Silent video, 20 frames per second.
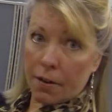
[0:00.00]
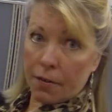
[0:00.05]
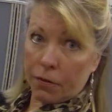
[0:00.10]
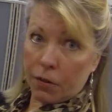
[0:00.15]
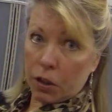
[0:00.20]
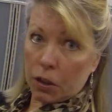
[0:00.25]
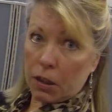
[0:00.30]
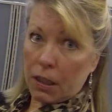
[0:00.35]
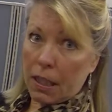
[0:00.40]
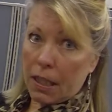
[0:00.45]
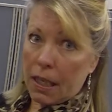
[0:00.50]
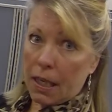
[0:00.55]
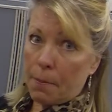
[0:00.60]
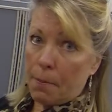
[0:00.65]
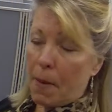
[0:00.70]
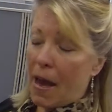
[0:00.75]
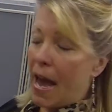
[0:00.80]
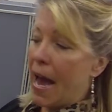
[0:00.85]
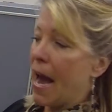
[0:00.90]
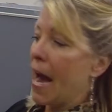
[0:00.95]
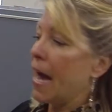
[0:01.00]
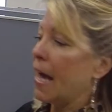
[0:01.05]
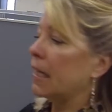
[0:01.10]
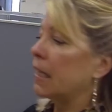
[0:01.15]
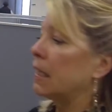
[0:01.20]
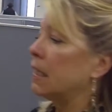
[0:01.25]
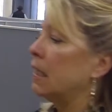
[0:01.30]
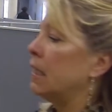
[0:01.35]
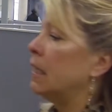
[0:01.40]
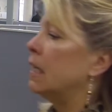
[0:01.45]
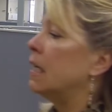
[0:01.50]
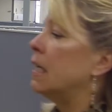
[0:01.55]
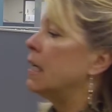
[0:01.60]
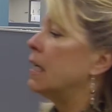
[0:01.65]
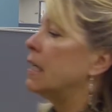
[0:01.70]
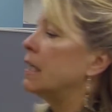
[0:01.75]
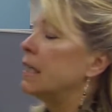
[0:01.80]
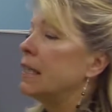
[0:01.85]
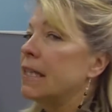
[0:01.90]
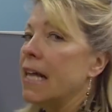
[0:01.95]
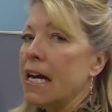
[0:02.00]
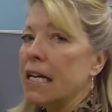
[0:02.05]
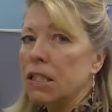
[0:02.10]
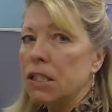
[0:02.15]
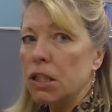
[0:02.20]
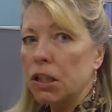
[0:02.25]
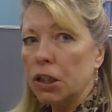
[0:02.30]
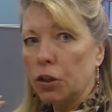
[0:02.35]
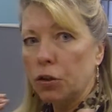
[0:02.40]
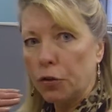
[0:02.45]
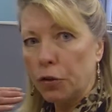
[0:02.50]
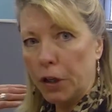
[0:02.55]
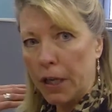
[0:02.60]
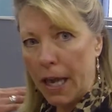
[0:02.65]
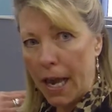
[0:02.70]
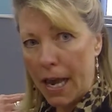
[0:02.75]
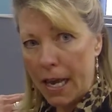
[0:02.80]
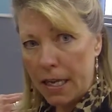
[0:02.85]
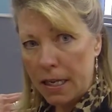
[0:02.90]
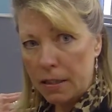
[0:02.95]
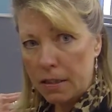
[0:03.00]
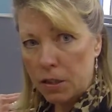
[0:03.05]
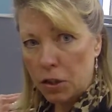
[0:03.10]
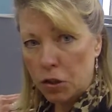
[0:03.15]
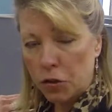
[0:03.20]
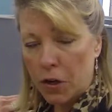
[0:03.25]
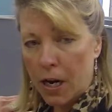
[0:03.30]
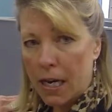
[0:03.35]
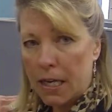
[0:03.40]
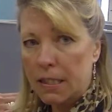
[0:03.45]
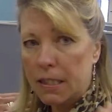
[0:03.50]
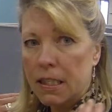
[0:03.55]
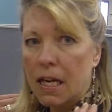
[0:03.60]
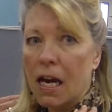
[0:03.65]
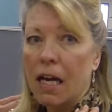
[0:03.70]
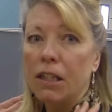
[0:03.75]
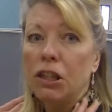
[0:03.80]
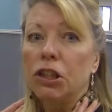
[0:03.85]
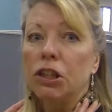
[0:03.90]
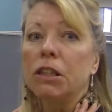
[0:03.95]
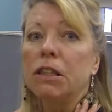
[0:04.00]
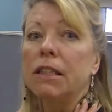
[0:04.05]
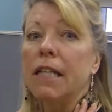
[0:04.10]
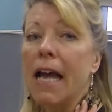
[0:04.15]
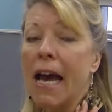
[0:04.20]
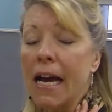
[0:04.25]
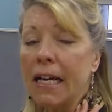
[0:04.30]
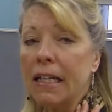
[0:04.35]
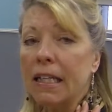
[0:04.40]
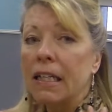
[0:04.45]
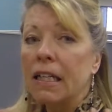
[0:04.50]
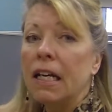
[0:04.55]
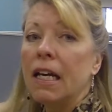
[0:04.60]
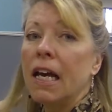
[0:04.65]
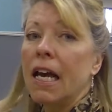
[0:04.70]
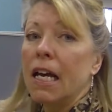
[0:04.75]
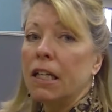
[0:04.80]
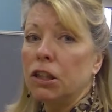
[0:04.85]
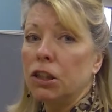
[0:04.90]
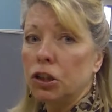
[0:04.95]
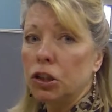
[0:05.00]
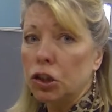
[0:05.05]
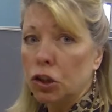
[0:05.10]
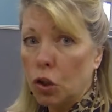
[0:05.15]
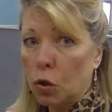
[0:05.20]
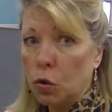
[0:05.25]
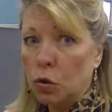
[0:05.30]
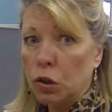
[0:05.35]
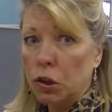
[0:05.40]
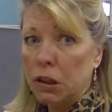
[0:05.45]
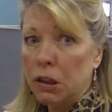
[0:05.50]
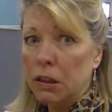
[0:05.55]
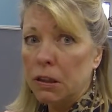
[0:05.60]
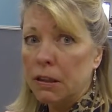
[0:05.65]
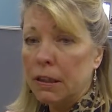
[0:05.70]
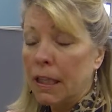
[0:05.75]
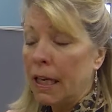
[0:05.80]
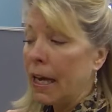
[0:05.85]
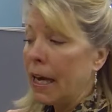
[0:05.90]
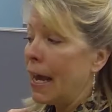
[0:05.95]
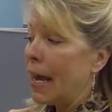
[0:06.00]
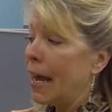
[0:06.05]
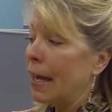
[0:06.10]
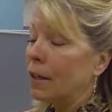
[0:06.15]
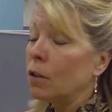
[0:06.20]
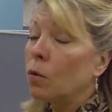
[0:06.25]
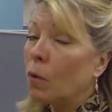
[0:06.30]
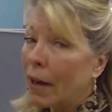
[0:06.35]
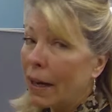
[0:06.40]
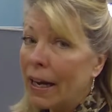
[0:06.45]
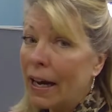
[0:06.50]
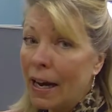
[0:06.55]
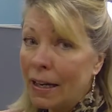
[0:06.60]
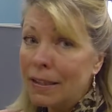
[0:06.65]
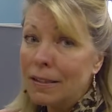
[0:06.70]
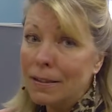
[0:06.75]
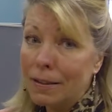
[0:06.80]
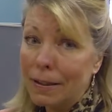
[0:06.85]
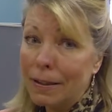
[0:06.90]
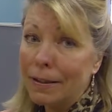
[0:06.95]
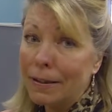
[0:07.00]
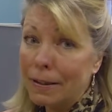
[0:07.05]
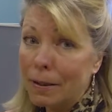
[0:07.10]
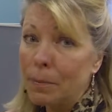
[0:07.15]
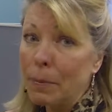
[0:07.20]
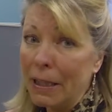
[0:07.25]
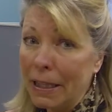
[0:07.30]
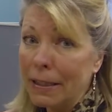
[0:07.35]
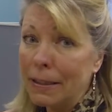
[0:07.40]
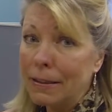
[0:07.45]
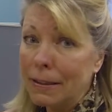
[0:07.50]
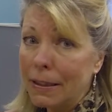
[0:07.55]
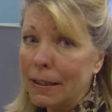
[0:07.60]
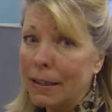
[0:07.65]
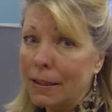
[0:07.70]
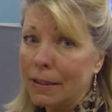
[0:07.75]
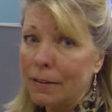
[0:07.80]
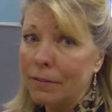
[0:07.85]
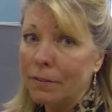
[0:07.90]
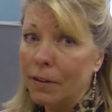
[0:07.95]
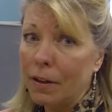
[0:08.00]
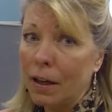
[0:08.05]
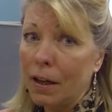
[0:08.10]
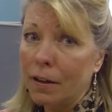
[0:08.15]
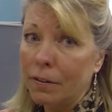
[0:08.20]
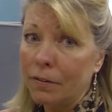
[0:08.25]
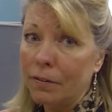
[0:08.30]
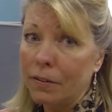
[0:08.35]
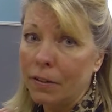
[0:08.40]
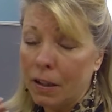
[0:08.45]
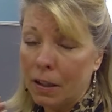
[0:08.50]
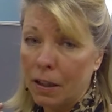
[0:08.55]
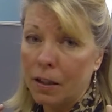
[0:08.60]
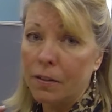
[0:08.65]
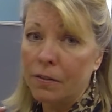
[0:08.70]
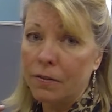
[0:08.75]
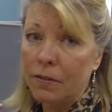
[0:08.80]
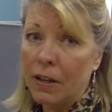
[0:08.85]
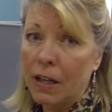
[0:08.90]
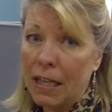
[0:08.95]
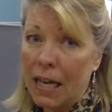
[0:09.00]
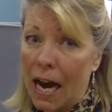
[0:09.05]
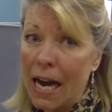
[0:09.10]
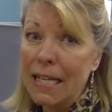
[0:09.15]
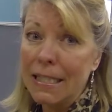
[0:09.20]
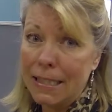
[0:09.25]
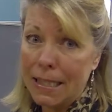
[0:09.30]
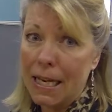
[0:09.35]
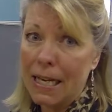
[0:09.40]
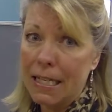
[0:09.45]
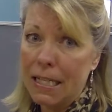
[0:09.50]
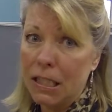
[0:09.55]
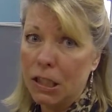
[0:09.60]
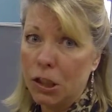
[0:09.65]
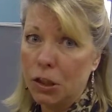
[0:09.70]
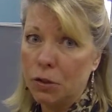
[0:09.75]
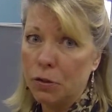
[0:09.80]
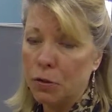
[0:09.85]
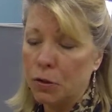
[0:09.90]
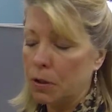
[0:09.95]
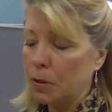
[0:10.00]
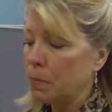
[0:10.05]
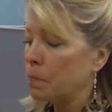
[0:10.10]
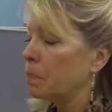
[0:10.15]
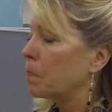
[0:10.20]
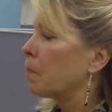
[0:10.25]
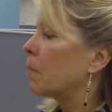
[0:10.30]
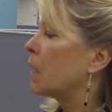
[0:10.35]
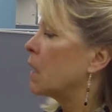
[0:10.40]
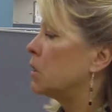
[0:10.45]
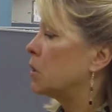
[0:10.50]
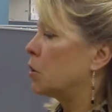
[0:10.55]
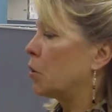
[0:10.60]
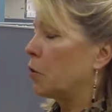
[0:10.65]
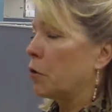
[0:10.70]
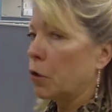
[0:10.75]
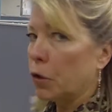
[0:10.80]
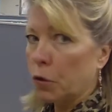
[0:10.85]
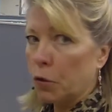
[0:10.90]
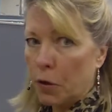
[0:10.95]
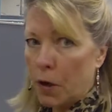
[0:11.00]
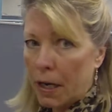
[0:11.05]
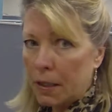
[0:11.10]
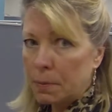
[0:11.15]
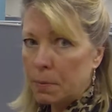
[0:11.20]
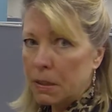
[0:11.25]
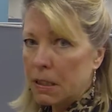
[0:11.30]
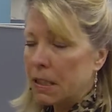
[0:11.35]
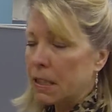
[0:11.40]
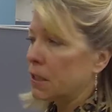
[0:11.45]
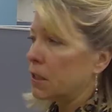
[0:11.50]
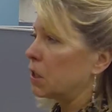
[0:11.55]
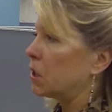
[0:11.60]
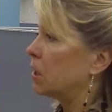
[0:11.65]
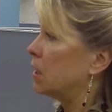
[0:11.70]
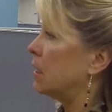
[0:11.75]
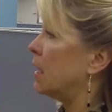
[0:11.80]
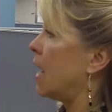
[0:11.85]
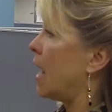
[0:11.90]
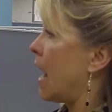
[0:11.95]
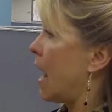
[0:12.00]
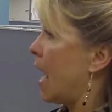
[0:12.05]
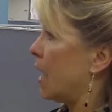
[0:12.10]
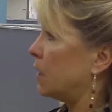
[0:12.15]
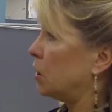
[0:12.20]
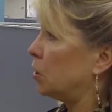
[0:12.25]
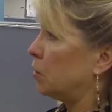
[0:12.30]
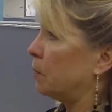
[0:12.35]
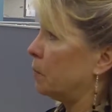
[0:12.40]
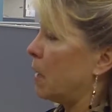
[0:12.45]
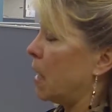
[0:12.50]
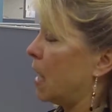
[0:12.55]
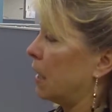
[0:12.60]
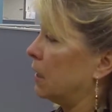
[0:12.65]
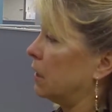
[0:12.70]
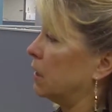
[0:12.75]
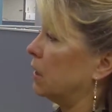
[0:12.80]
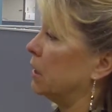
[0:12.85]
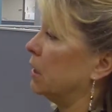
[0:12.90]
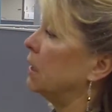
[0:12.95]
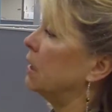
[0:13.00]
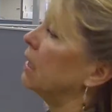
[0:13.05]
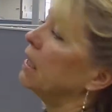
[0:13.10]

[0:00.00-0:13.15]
if you're leaning back, that's going to create stress on your neck and your shoulders, and quite honestly, it can be indicative of eyesight issues. So the correct position at your monitor